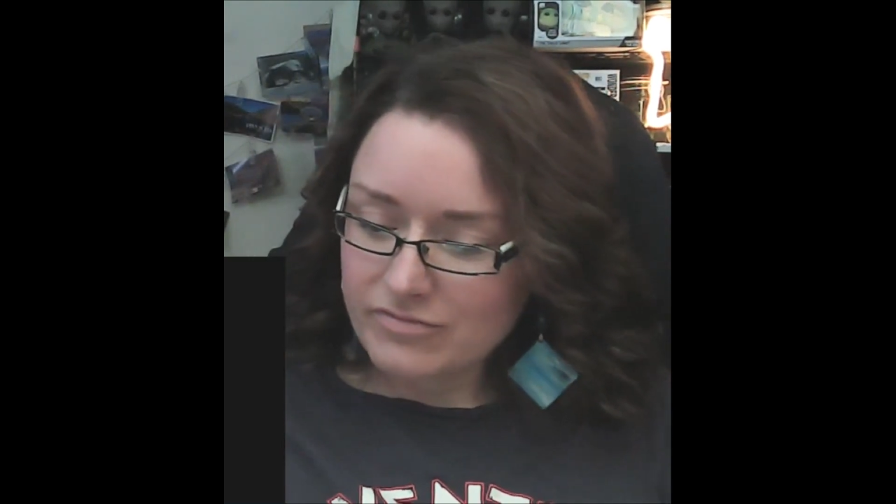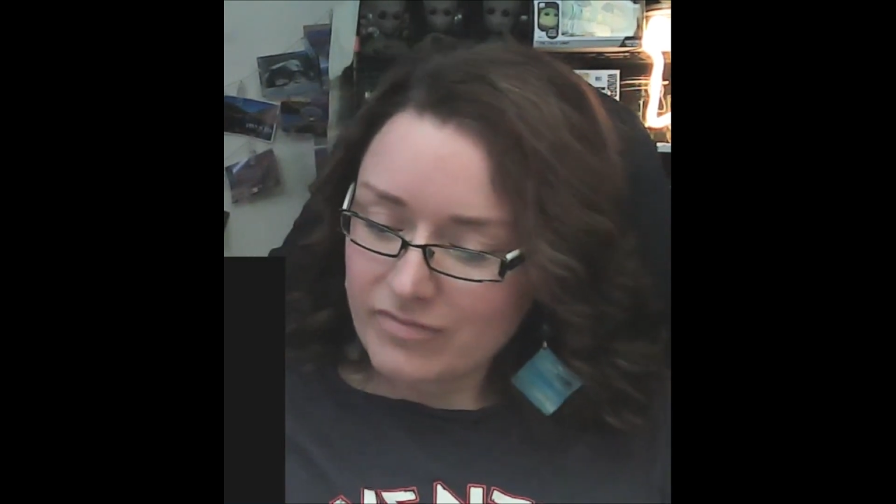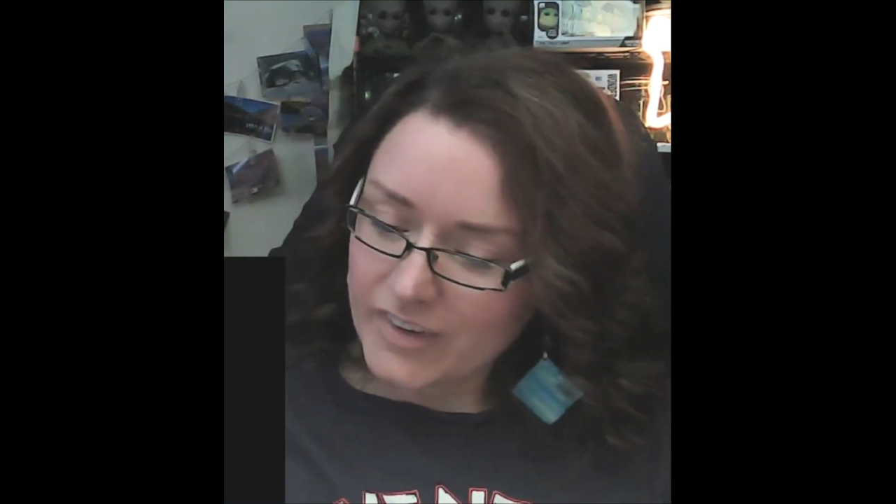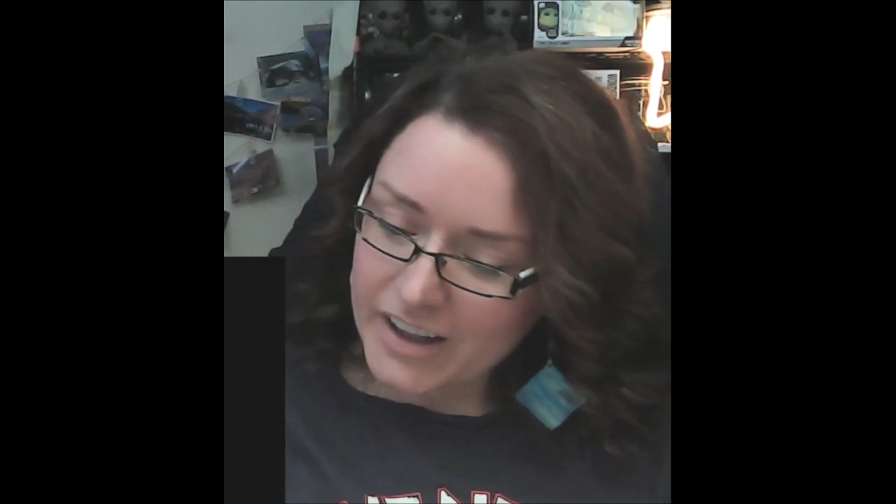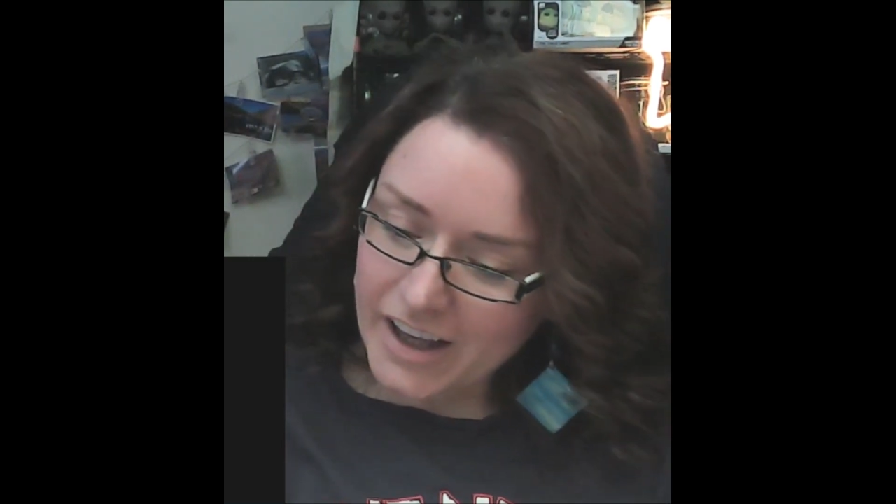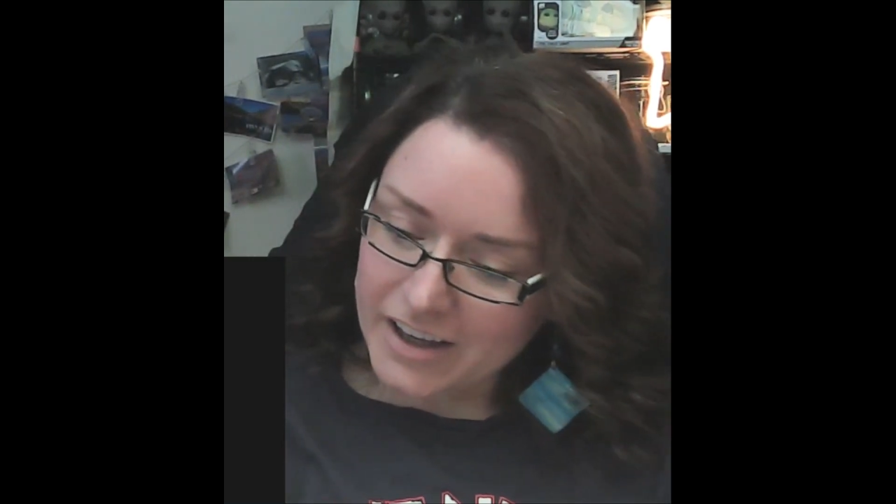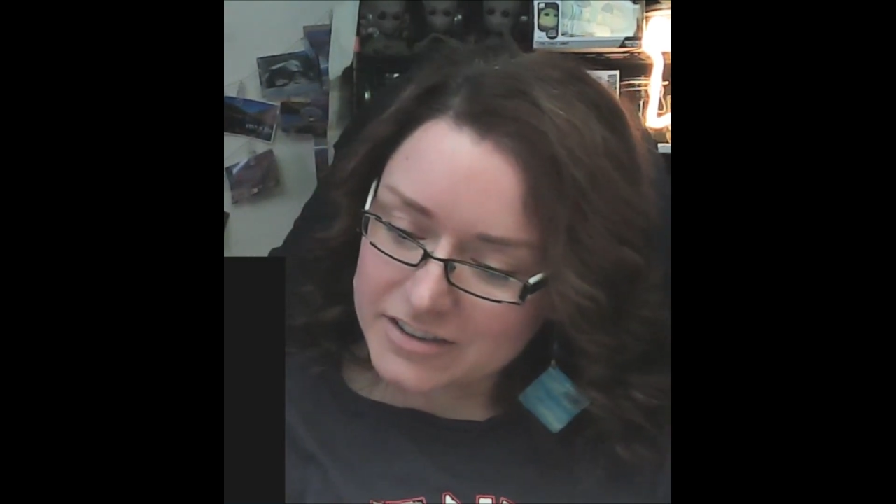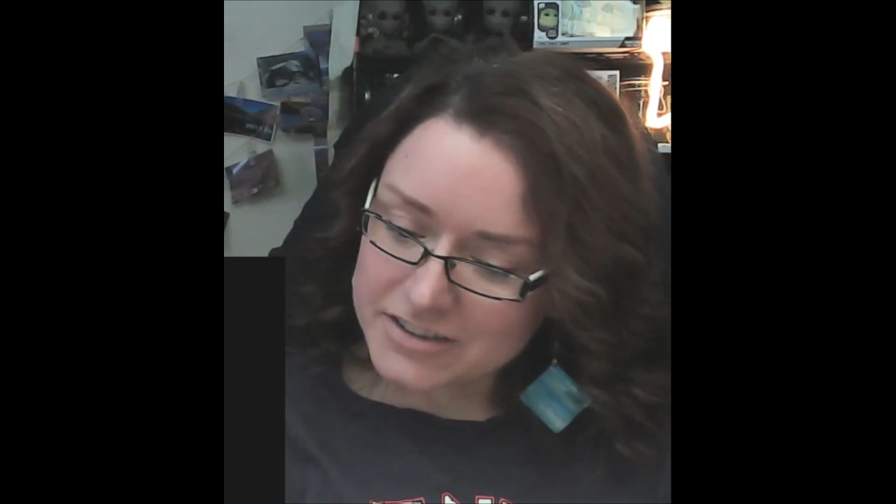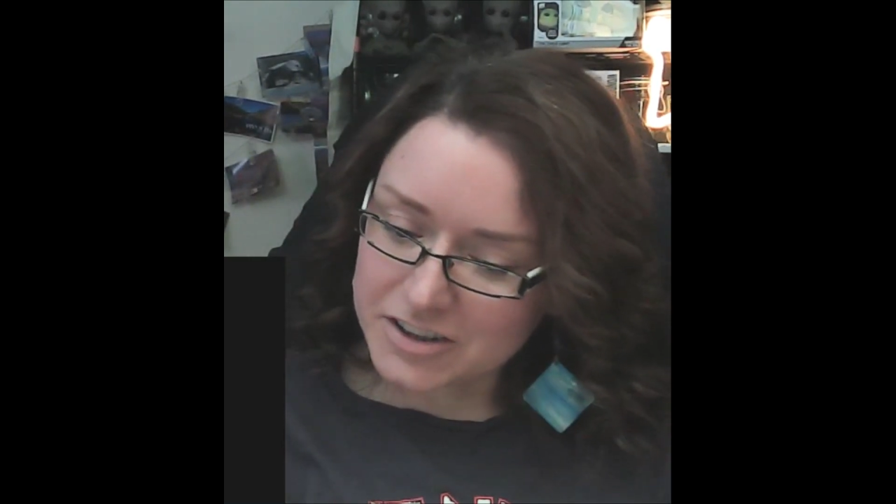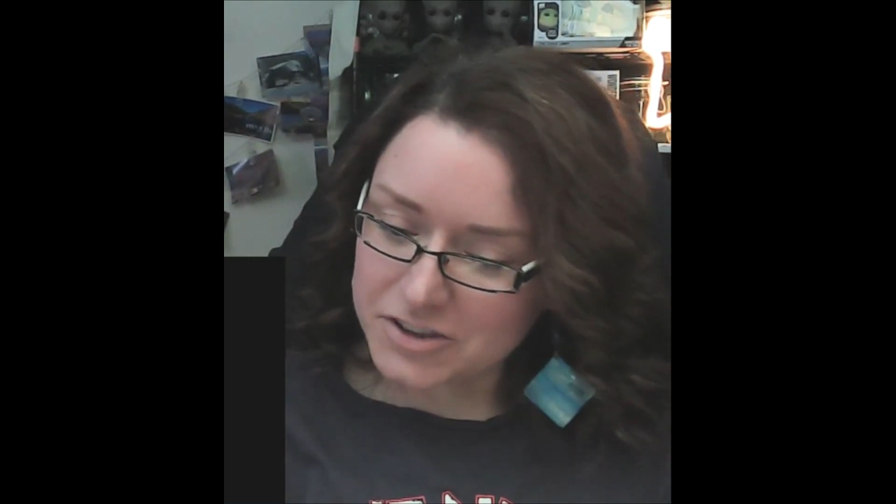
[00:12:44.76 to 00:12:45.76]
yeah,
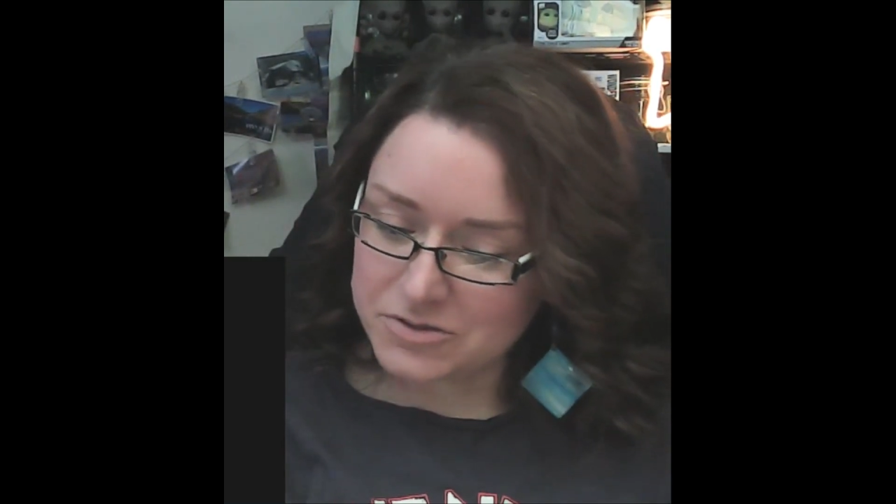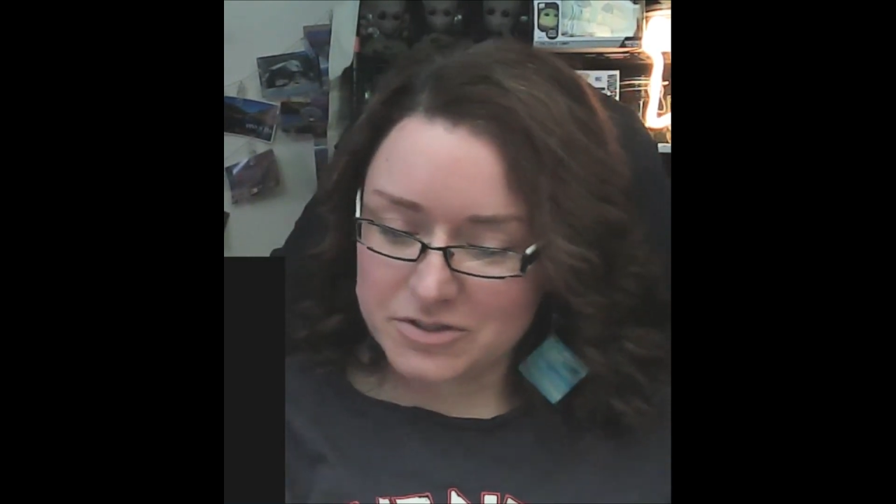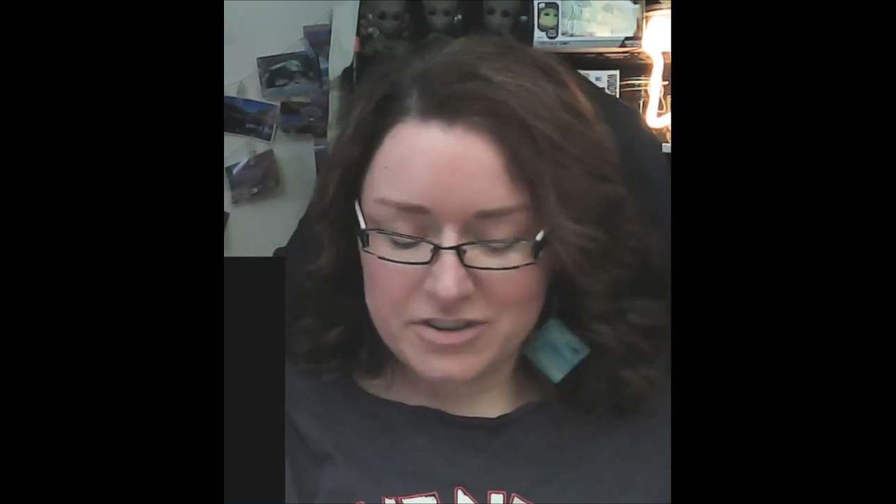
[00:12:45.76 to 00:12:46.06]
so